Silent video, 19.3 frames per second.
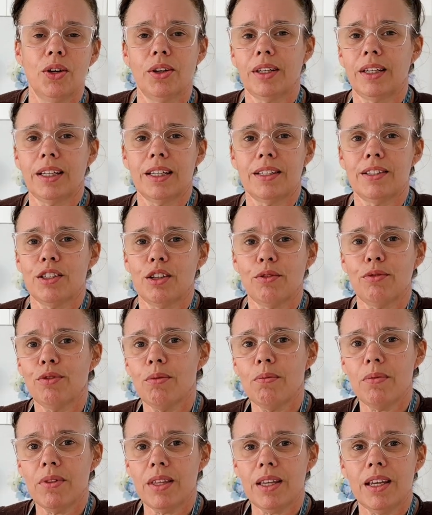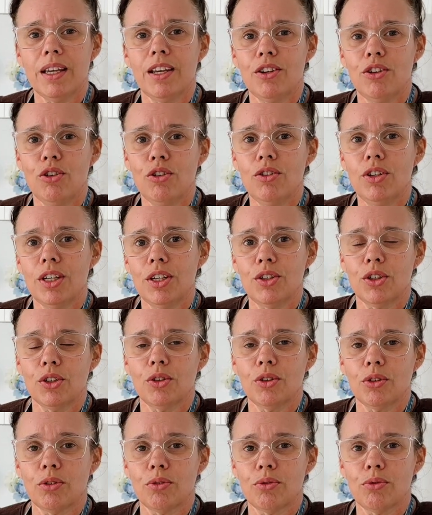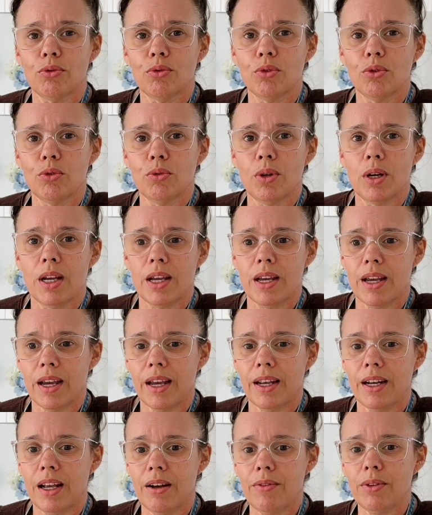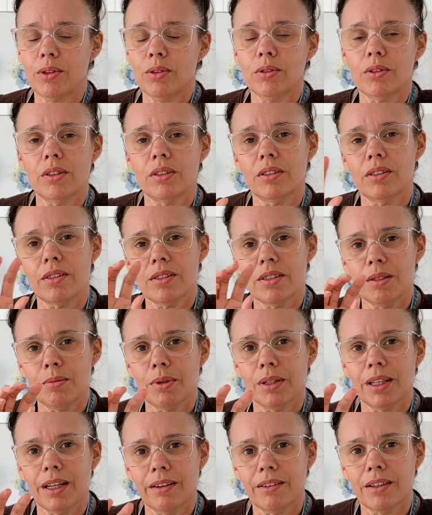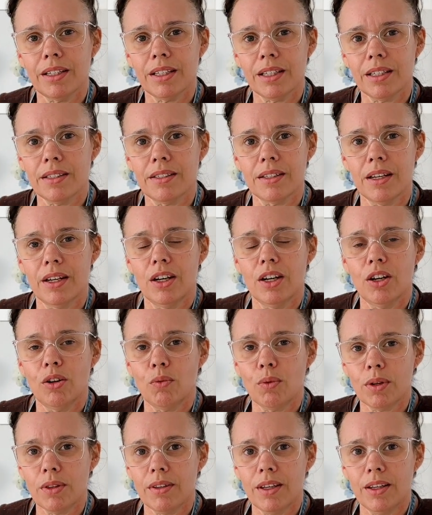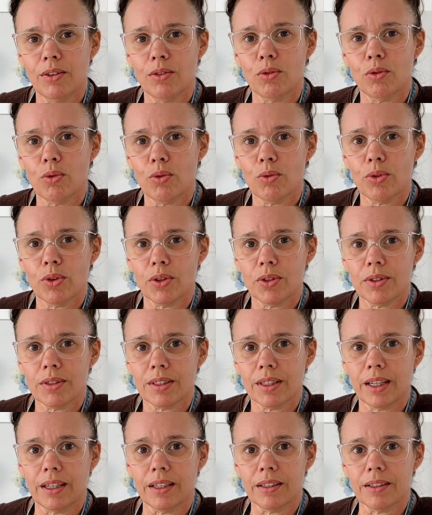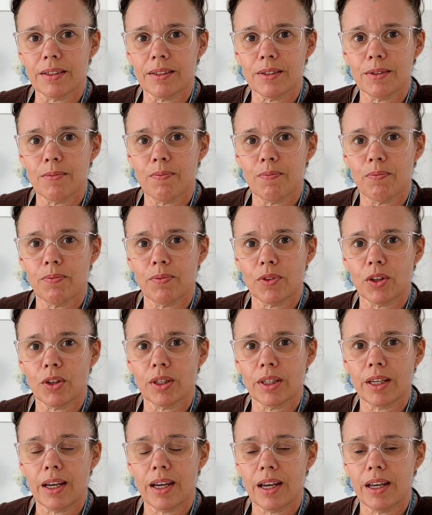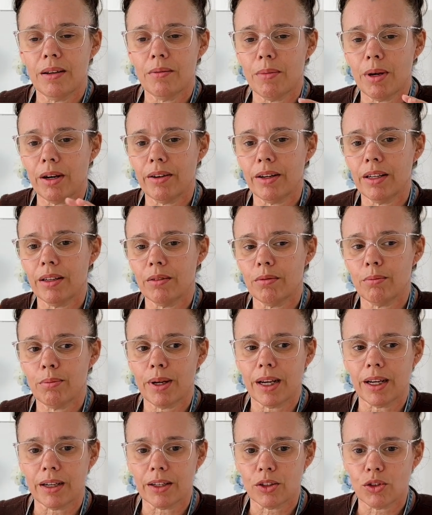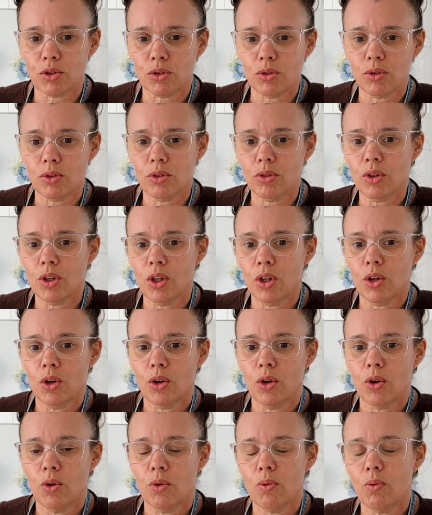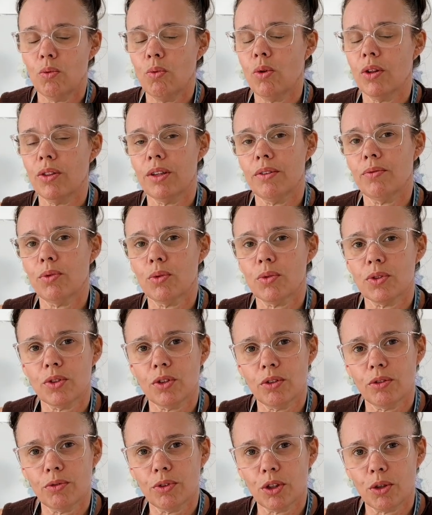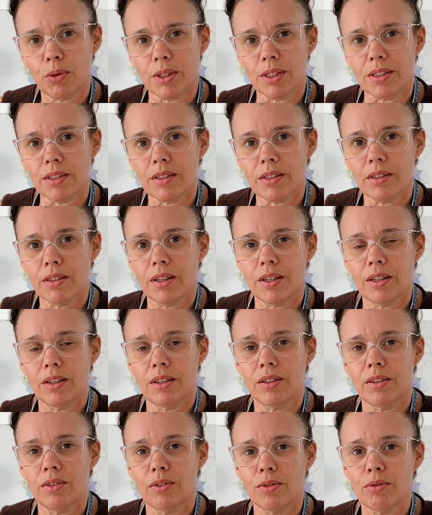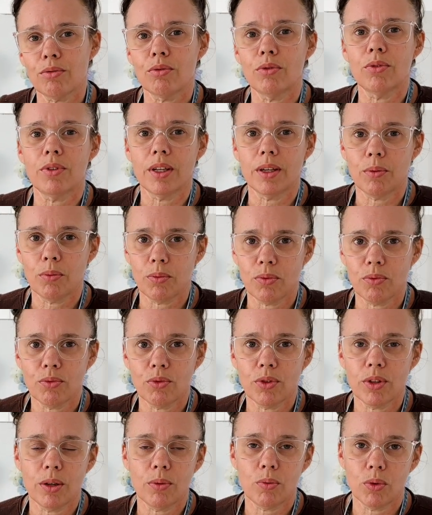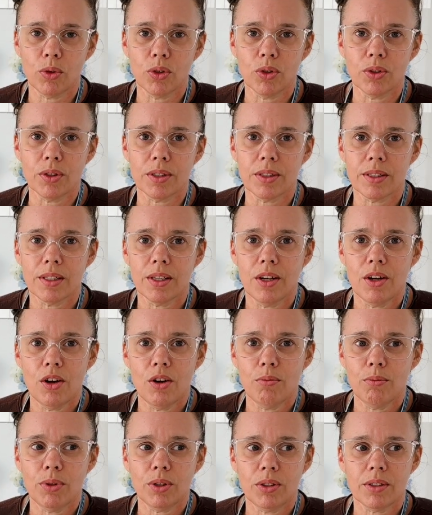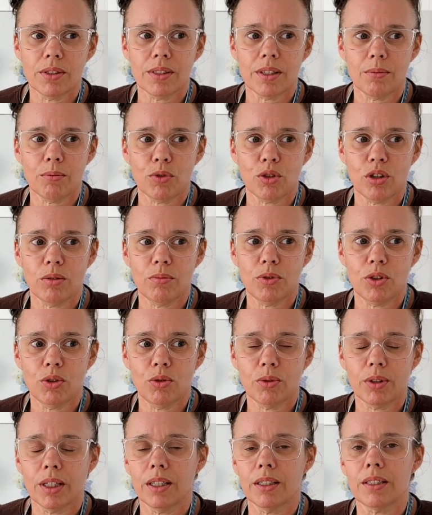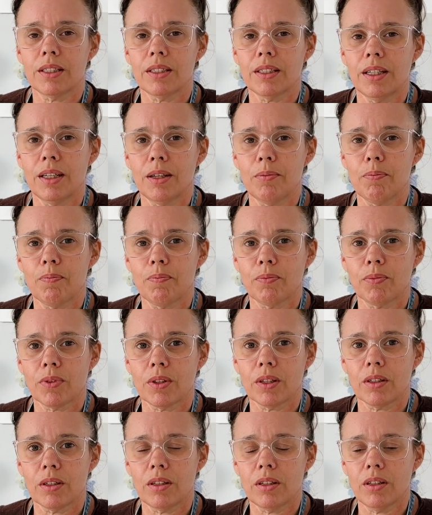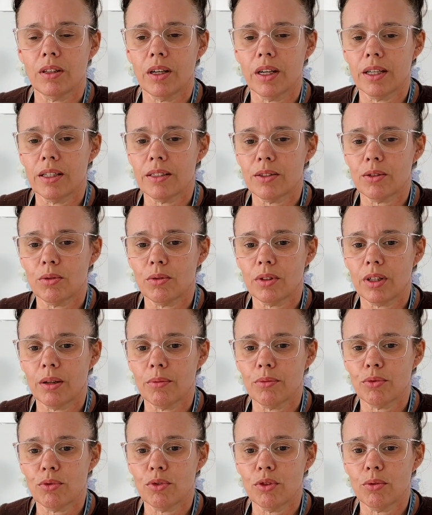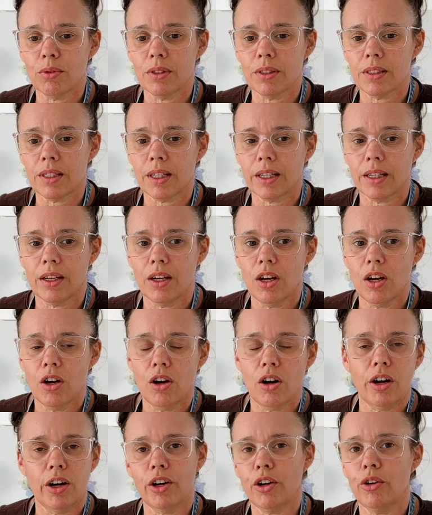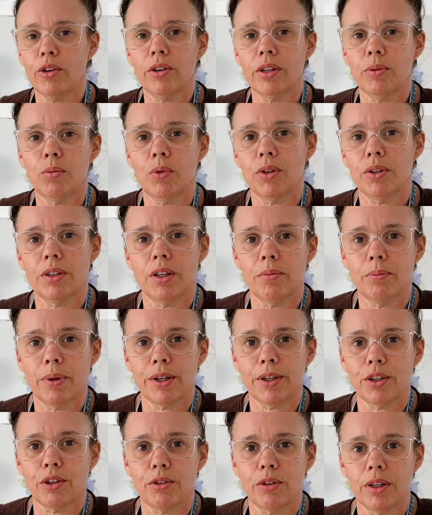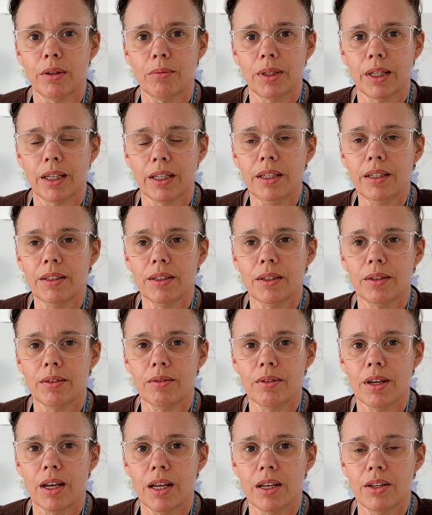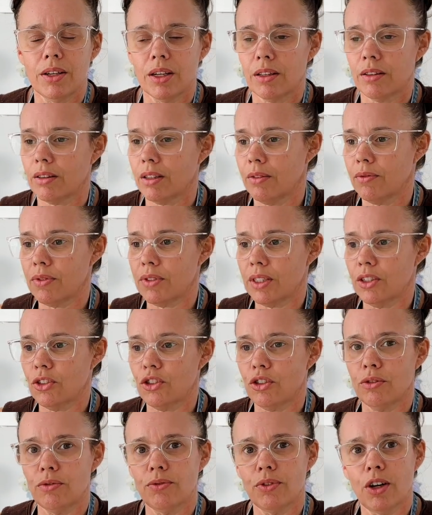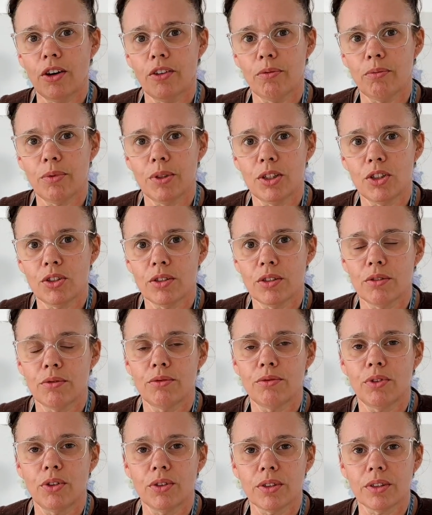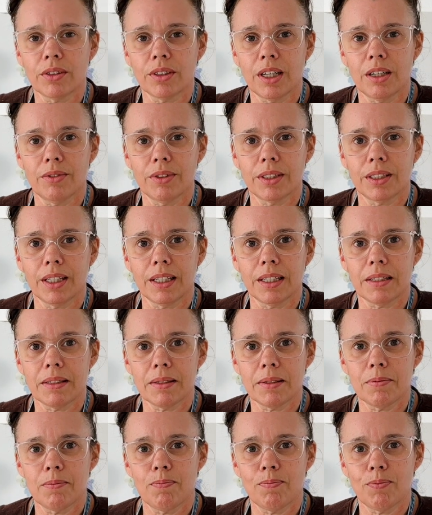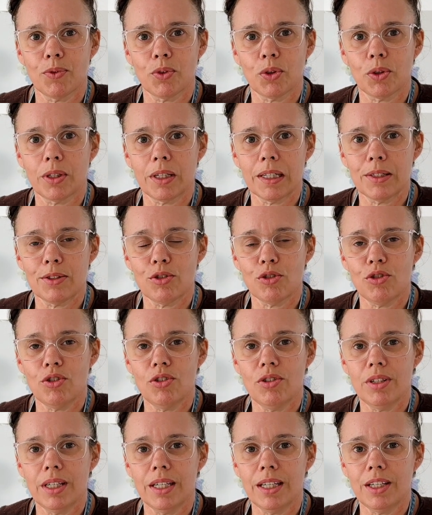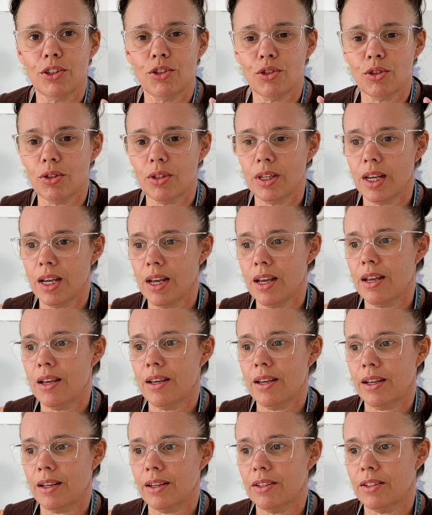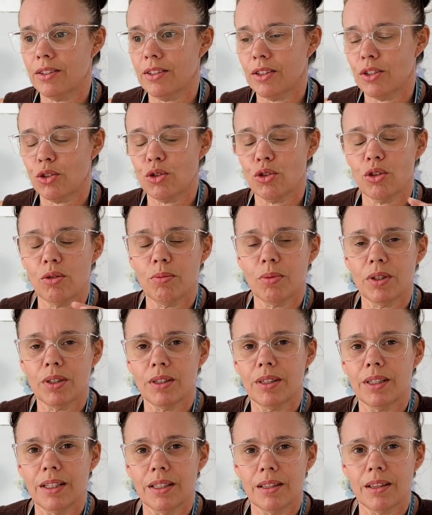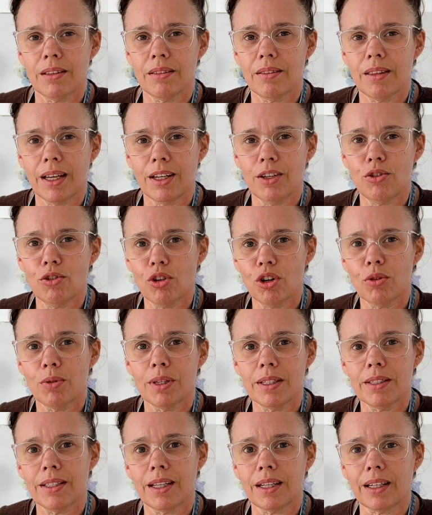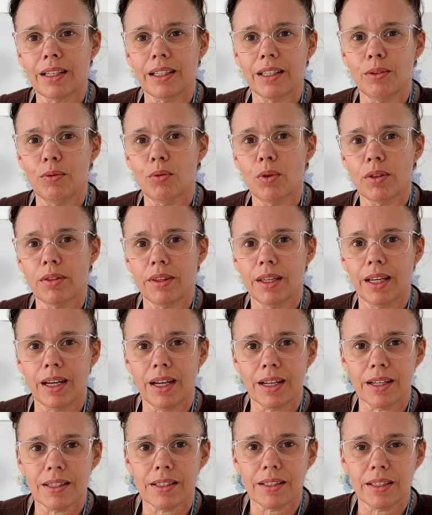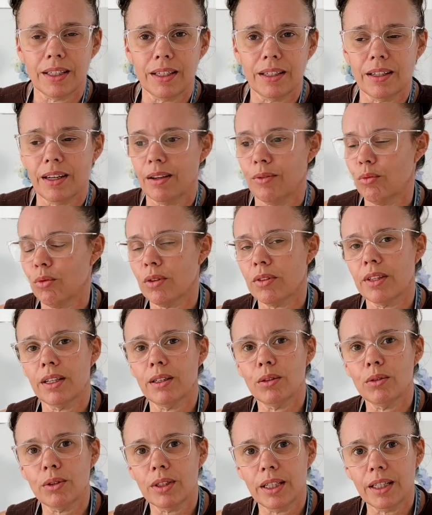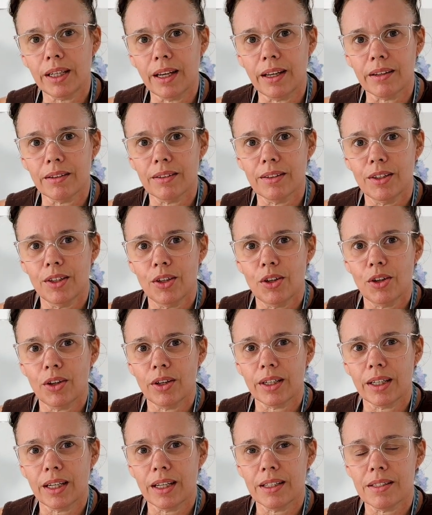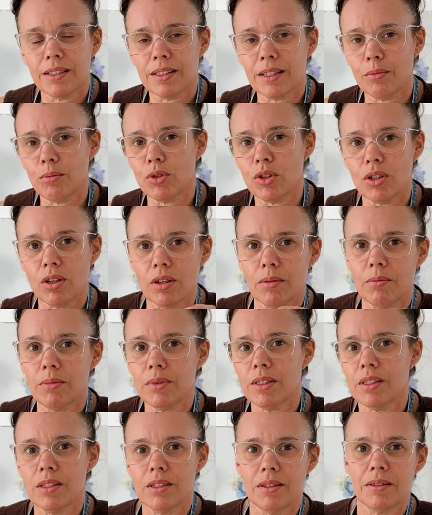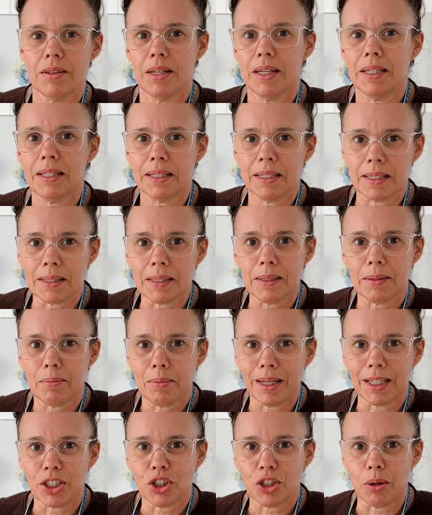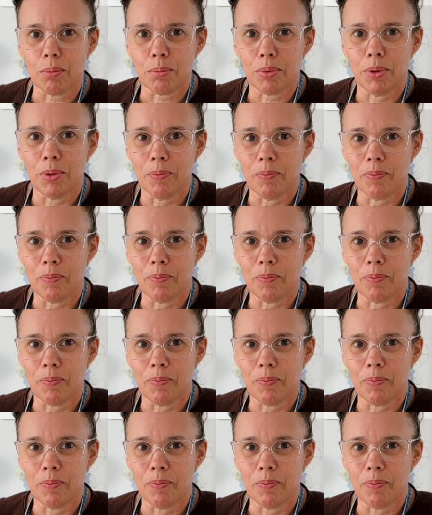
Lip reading: Okay, so from there you need to go through and have a look at the similarities within all those cakes. Okay, and marry it back to what they've also requested through their words, because sometimes you'll get clients that will come through and say, I only want a buttercream cake, and yet they've sent you 5 pictures of fondant covered cakes. Okay, so you need to determine that they know exactly what they're asking and what they're looking at. Okay, and sometimes it doesn't match up.